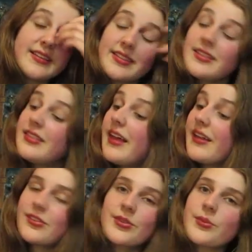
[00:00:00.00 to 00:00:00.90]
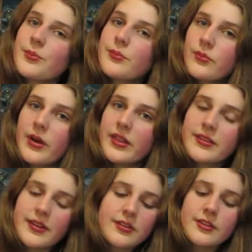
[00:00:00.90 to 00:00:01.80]
that's why the
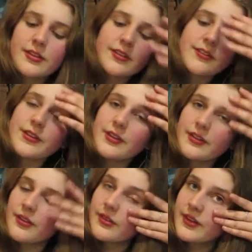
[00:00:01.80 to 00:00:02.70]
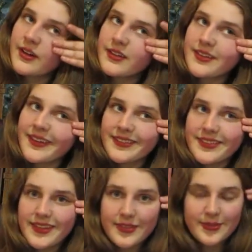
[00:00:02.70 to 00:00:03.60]
tensions, if you didn't know the
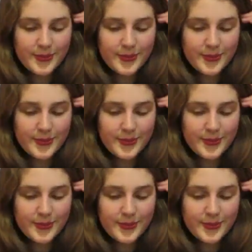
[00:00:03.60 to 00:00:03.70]
context, that's